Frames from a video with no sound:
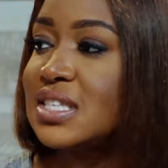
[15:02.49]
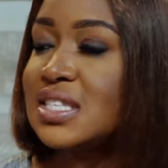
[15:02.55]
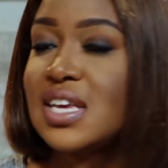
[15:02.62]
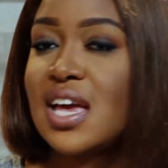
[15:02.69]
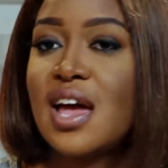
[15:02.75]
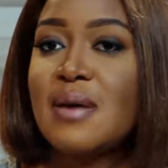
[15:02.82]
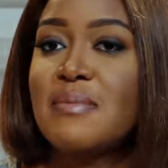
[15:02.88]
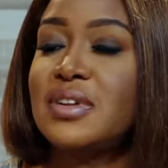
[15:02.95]
A
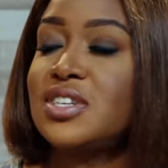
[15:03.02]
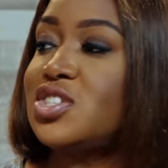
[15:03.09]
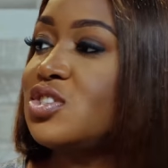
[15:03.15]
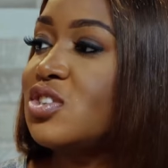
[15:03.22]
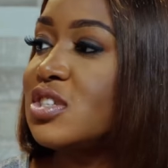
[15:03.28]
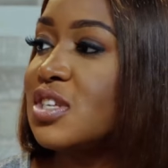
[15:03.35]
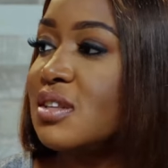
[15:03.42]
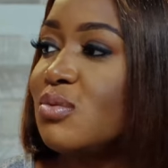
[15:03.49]
T M and she
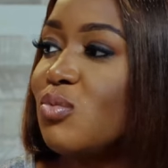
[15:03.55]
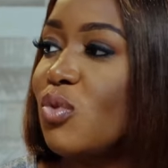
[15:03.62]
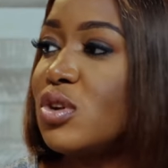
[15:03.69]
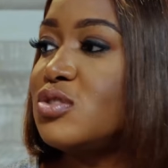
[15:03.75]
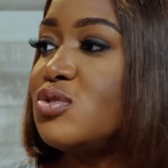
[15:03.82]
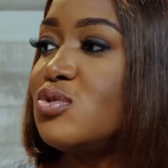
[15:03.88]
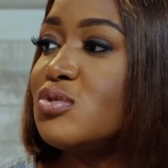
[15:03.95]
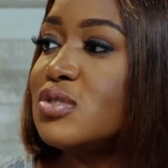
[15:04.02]
doesn't
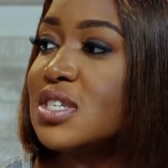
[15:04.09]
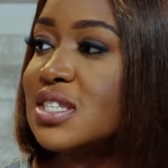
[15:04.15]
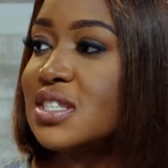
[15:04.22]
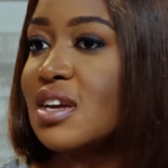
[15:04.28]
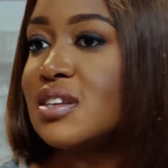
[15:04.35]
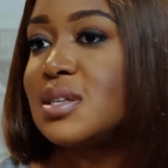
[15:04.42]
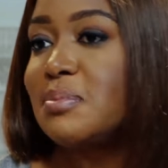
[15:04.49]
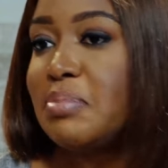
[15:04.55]
want to use it in
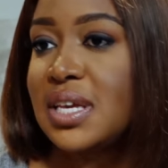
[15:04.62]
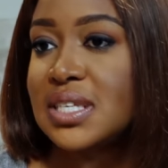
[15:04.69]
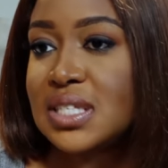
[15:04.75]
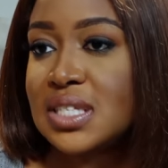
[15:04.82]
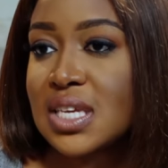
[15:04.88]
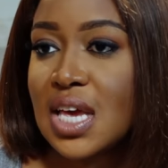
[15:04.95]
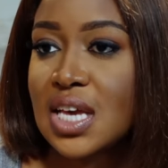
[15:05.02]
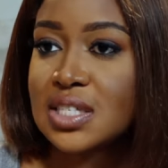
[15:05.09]
certain
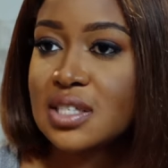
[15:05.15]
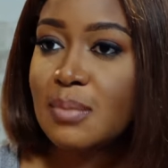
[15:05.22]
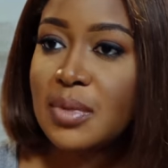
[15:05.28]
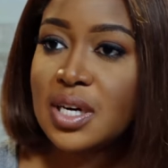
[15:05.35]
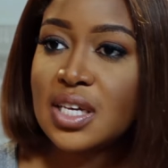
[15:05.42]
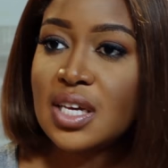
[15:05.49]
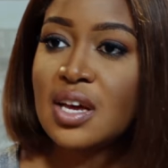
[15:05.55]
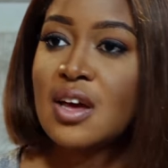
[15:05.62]
places in case
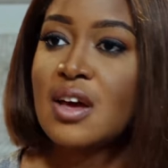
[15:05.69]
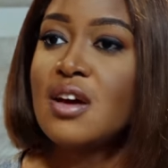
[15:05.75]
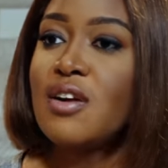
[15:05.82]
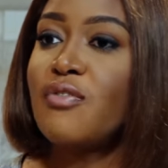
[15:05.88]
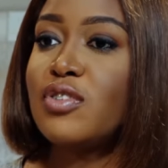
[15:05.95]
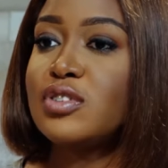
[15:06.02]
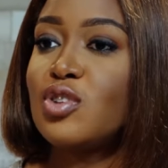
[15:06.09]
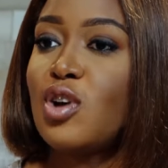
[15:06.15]
somebody
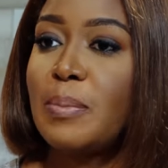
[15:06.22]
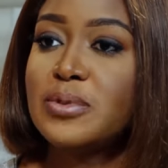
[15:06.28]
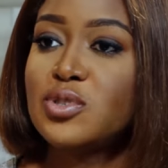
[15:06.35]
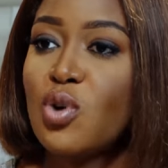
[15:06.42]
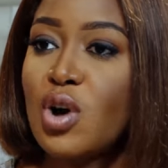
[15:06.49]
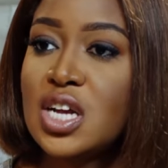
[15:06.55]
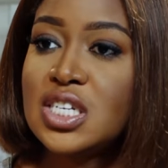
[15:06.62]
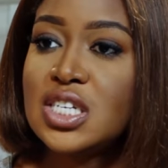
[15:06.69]
photocopies
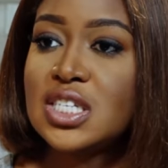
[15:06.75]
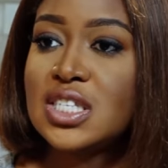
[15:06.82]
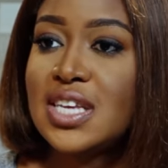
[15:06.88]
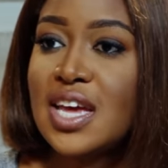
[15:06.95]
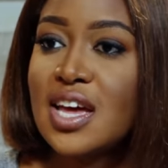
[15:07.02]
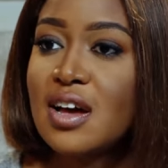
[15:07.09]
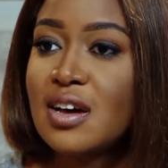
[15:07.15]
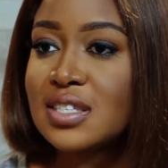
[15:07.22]
all her
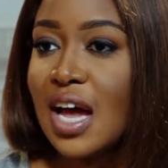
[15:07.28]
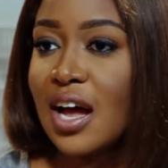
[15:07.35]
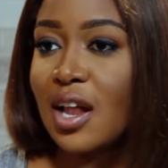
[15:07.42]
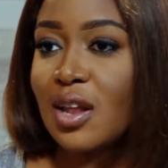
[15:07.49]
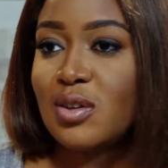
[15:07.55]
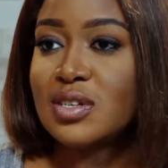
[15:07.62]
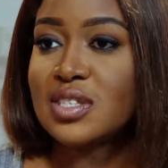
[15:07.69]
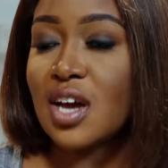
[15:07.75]
details and
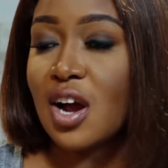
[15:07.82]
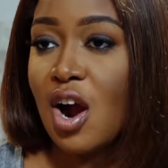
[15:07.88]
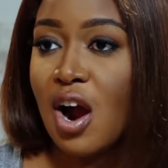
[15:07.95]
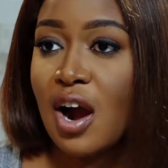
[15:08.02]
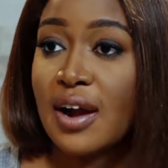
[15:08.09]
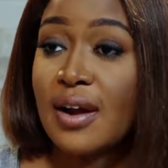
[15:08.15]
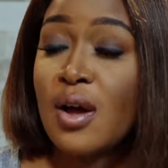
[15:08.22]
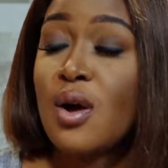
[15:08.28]
mm-hmm. clones her
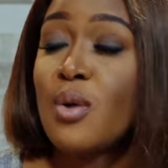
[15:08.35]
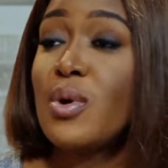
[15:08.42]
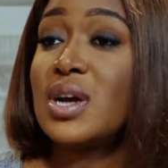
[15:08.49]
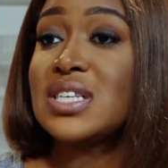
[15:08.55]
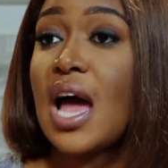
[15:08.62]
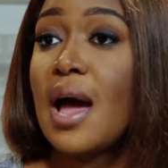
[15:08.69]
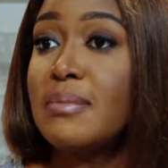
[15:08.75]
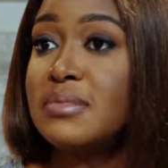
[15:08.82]
card.
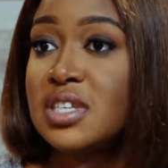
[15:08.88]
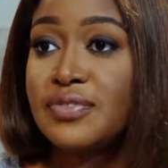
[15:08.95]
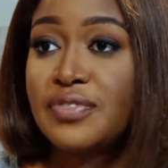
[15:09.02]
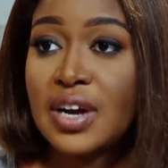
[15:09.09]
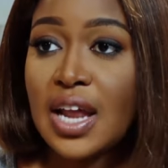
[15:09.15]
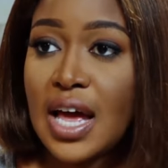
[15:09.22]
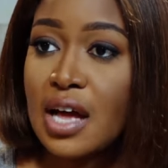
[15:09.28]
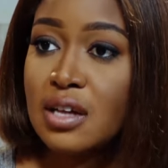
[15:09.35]
Whereas I'm
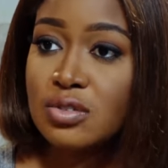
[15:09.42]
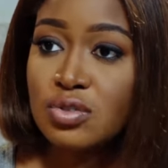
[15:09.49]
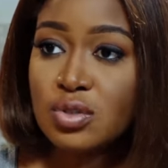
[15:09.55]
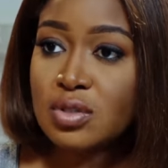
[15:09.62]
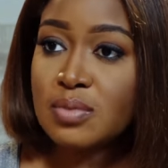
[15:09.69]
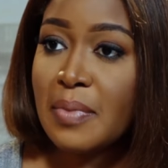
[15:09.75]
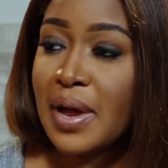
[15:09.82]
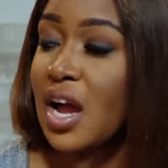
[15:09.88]
different, like I'll
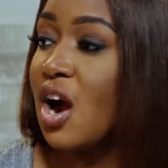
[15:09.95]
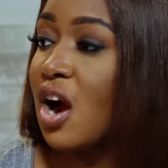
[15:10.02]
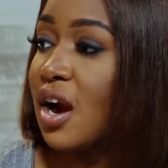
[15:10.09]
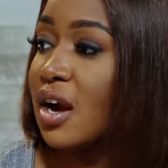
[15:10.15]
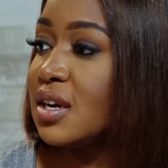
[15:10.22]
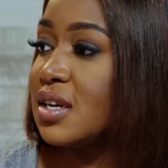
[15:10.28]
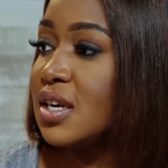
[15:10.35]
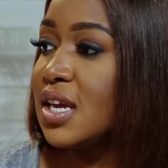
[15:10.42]
use my
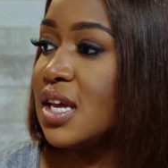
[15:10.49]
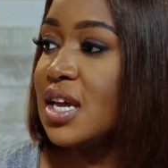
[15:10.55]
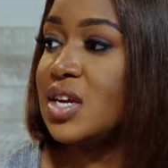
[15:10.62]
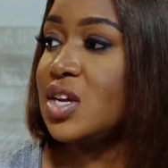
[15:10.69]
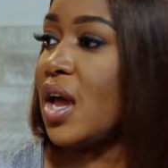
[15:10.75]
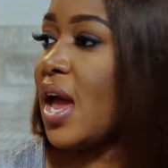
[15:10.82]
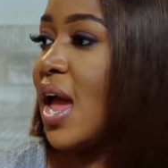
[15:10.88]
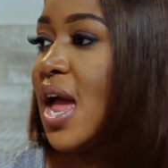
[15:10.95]
card
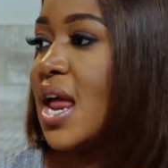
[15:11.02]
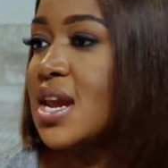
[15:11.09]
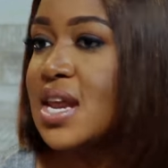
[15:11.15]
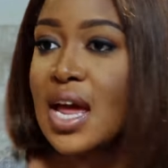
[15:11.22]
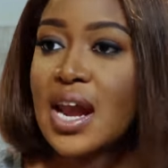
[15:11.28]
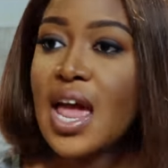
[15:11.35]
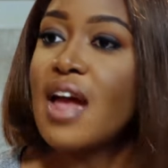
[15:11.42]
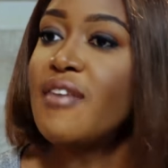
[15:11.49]

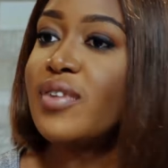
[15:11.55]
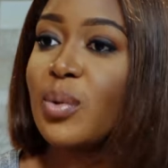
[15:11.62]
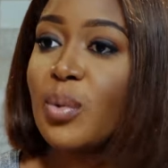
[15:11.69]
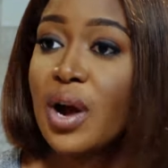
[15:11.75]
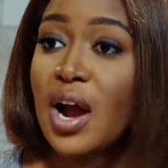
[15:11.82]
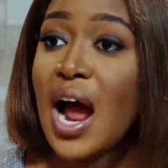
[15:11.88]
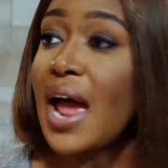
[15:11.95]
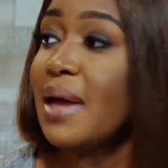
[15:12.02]
any anywhere. and
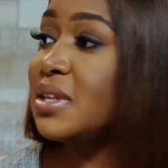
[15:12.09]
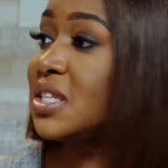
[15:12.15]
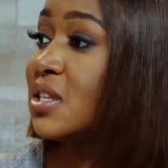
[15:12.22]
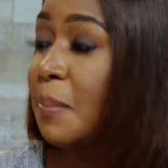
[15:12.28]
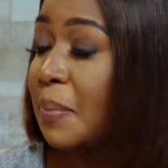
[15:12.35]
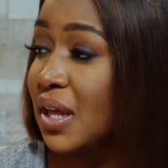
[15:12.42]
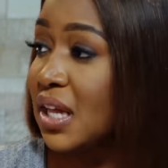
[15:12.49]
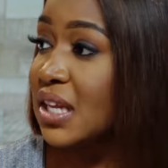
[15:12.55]
everywhere. I
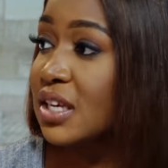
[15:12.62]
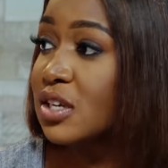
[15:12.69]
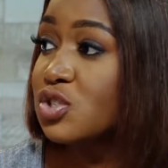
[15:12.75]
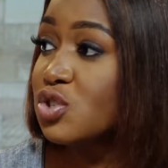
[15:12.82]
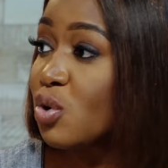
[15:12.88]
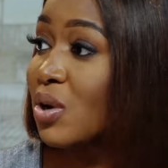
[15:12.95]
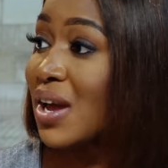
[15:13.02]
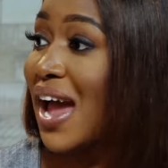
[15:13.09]
typically
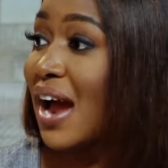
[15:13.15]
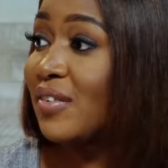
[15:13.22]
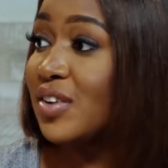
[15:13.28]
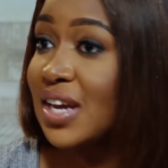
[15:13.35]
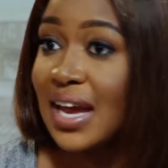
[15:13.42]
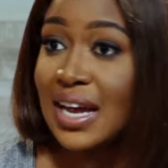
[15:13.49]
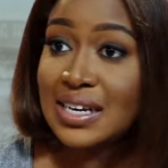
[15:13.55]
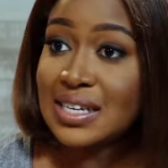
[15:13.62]
don't
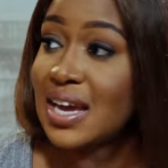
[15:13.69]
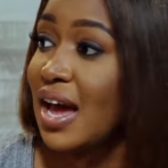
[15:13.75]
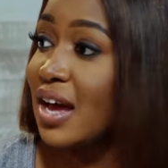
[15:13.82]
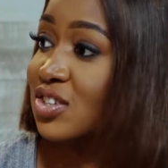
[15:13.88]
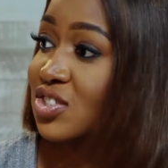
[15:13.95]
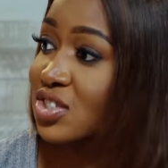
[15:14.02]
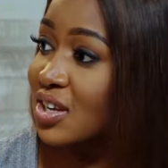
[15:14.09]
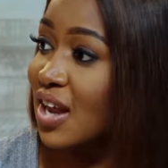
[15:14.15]
carry any
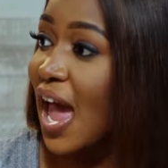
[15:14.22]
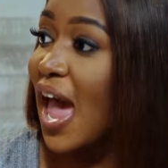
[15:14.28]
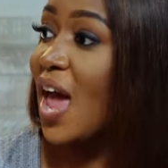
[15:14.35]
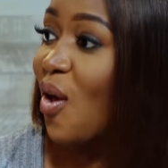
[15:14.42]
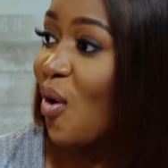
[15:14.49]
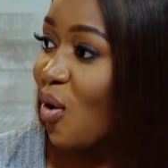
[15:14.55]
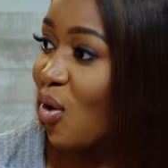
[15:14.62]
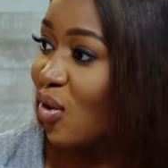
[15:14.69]
cash
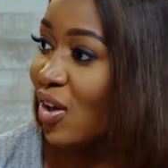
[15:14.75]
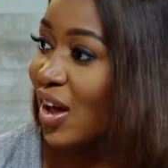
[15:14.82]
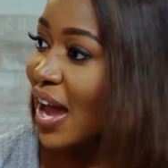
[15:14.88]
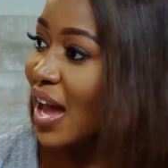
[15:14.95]
at all.